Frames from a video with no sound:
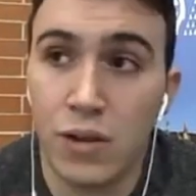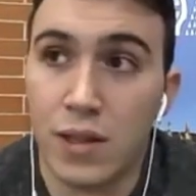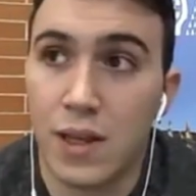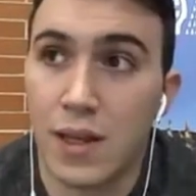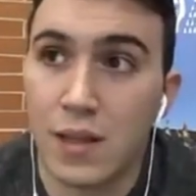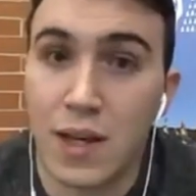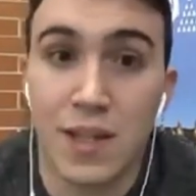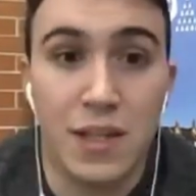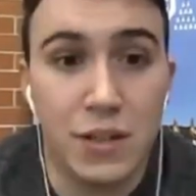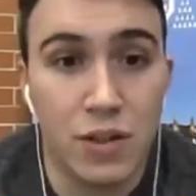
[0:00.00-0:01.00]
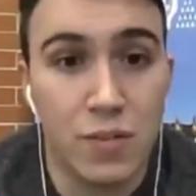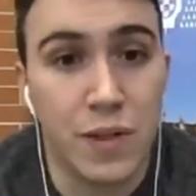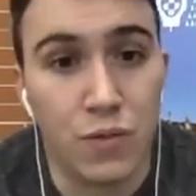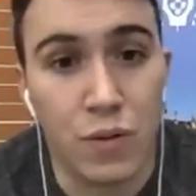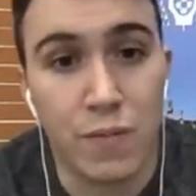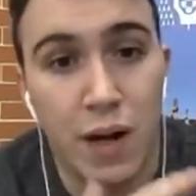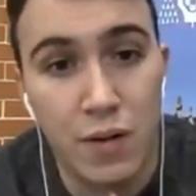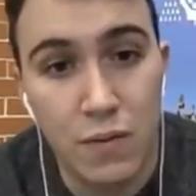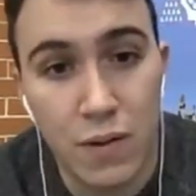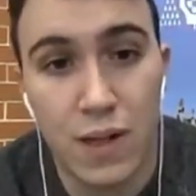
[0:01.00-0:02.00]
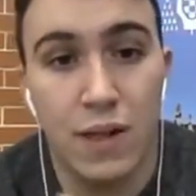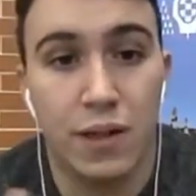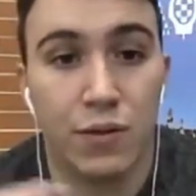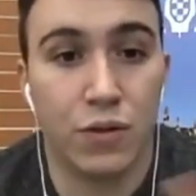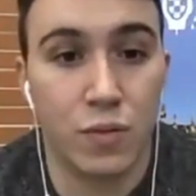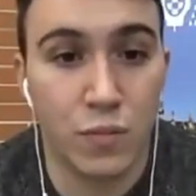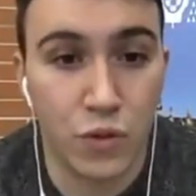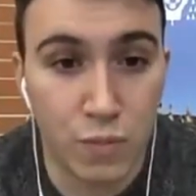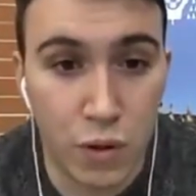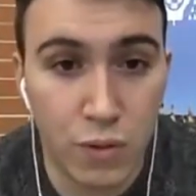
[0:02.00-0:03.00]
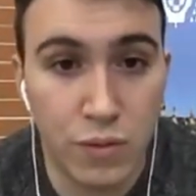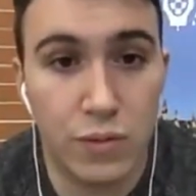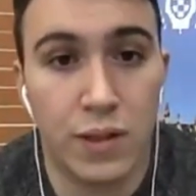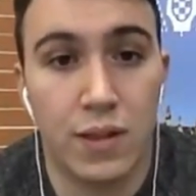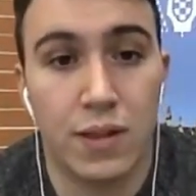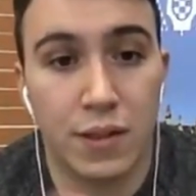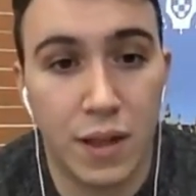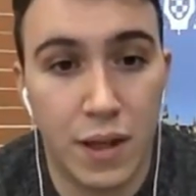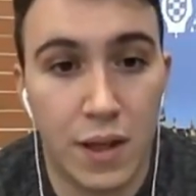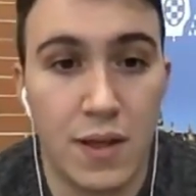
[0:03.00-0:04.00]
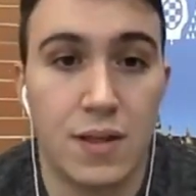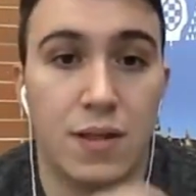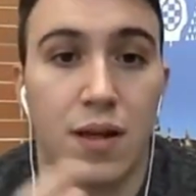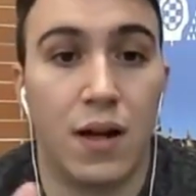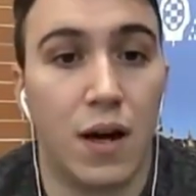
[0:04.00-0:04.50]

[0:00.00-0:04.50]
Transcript: the transition between manual and autonomous mode in this case,